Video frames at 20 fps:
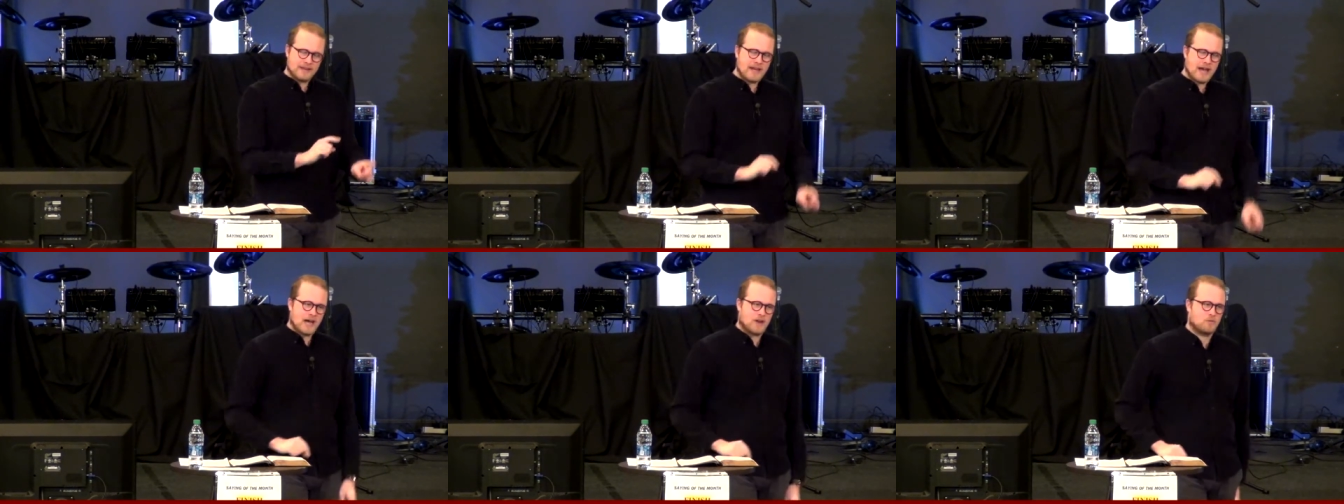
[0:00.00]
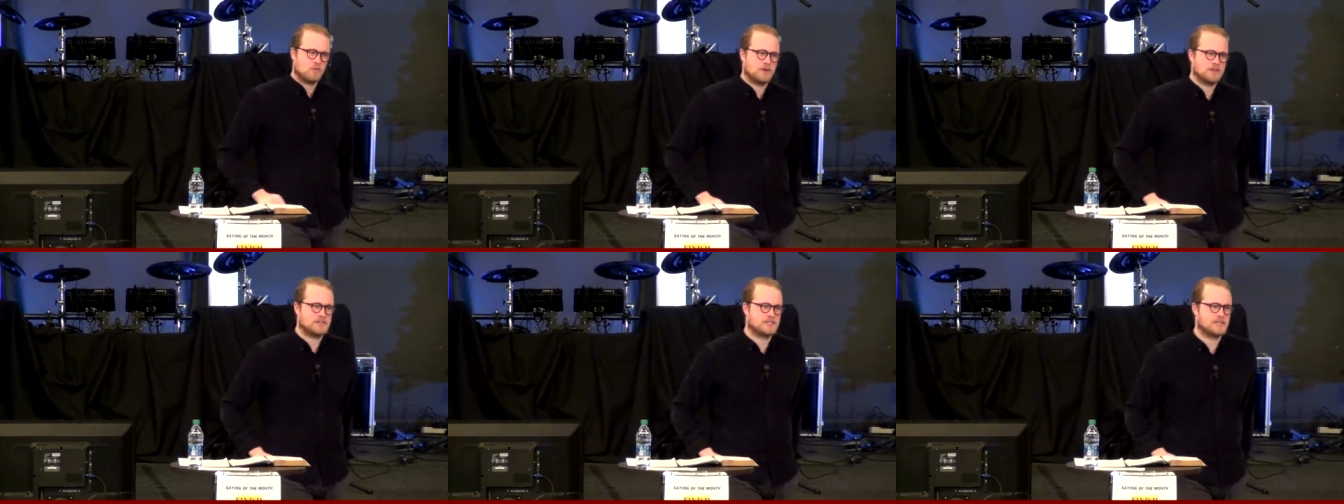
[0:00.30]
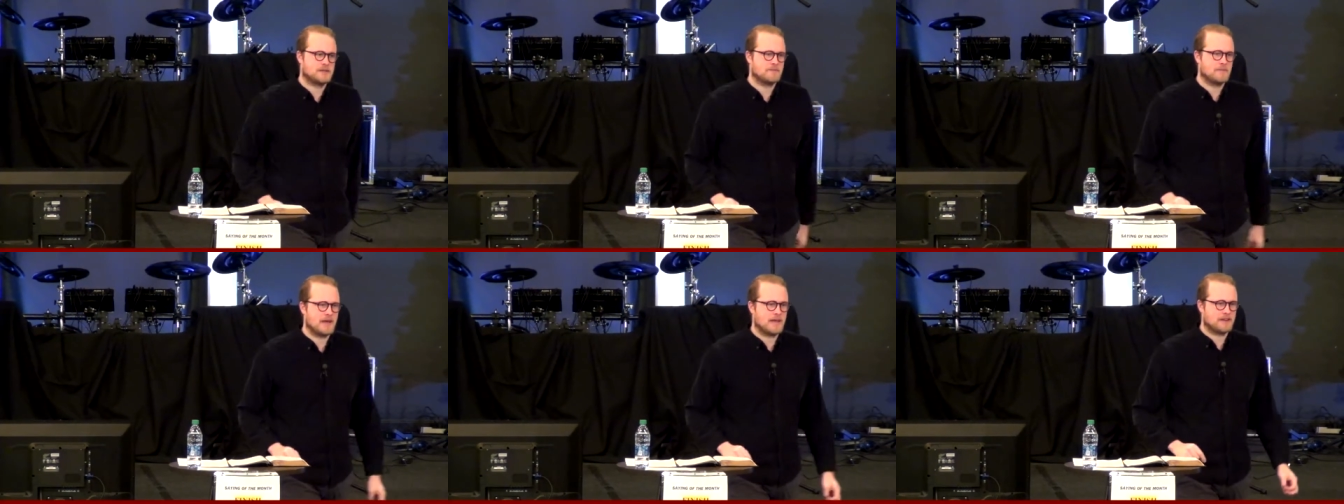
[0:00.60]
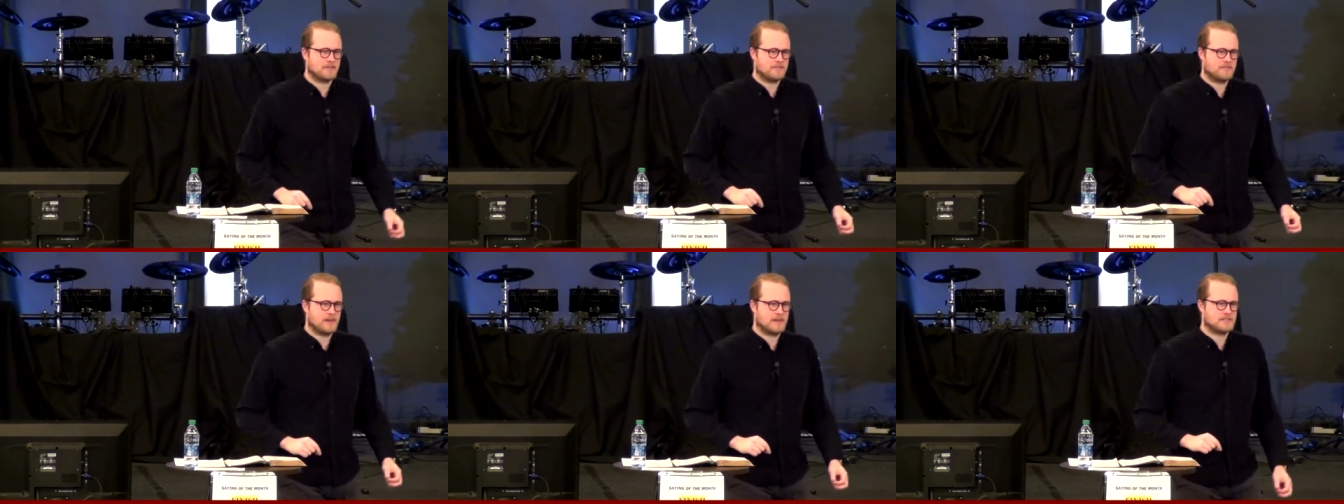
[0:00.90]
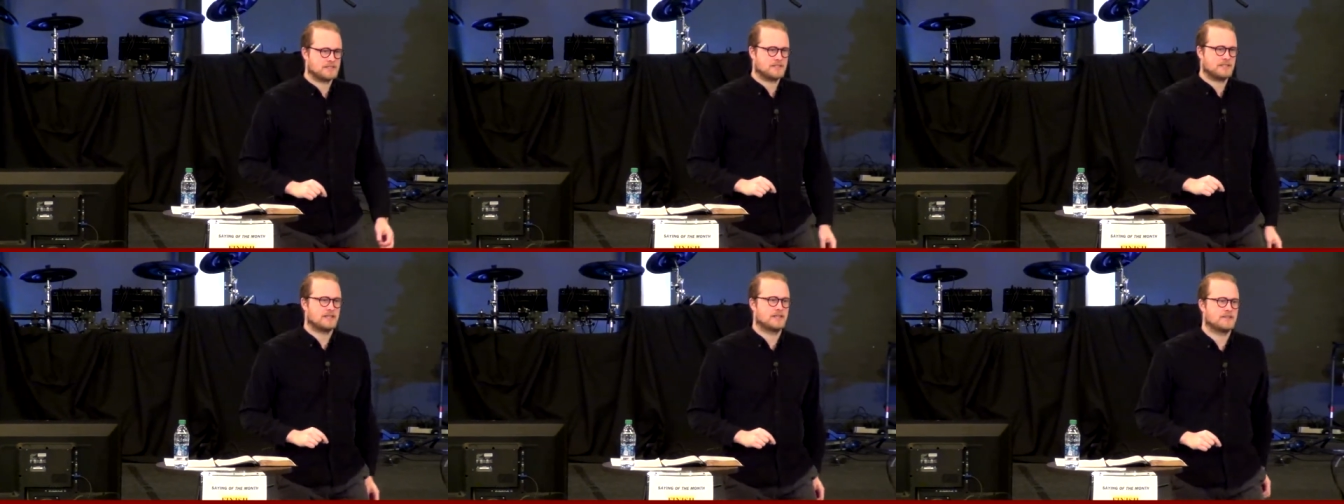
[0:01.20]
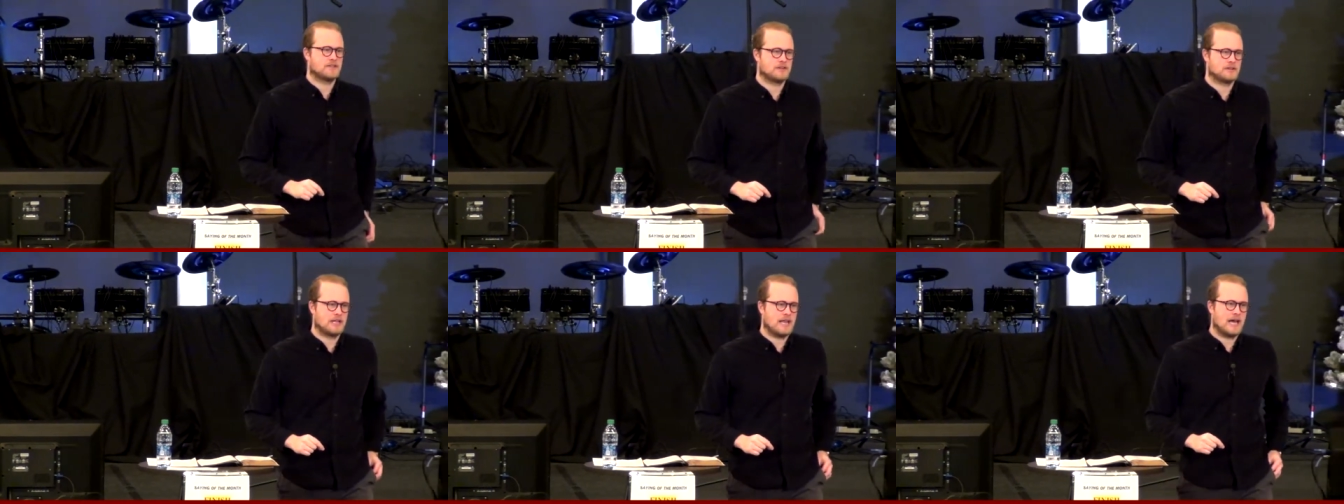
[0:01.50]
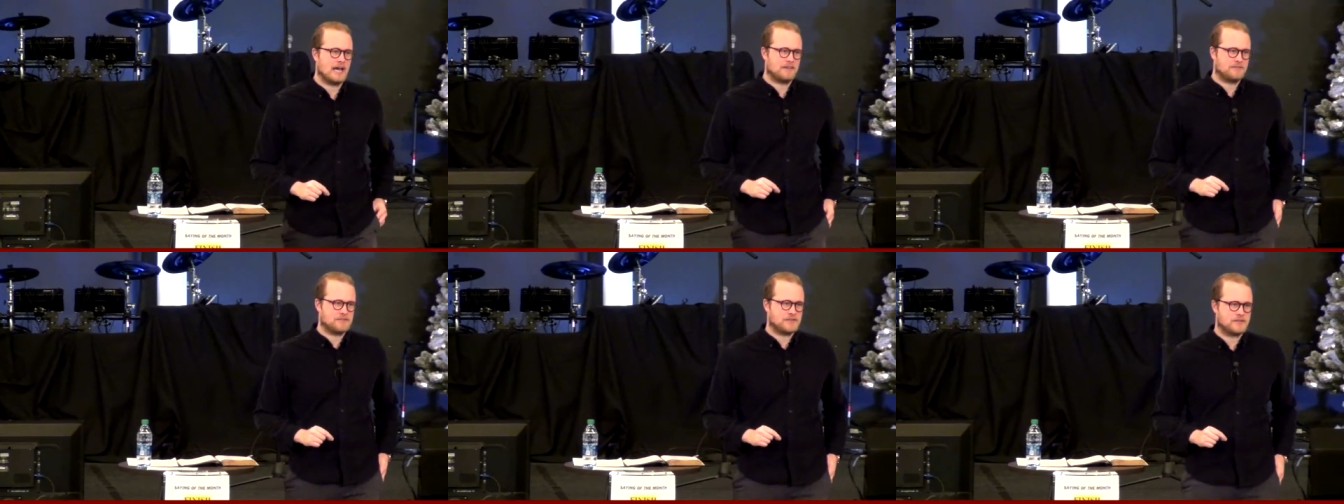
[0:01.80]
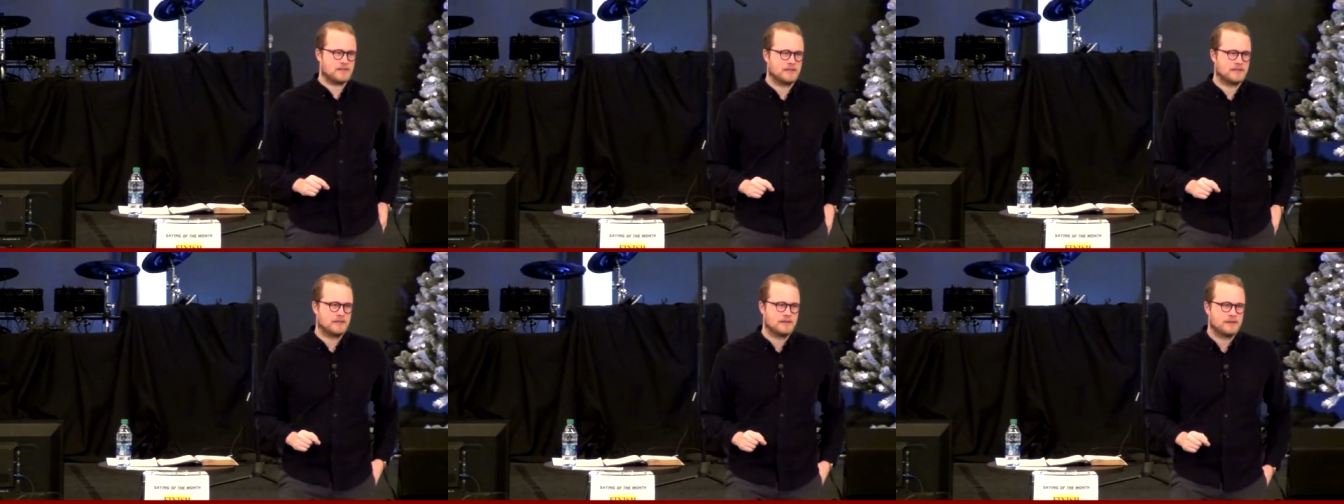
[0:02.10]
God wants to manifest it in their lives.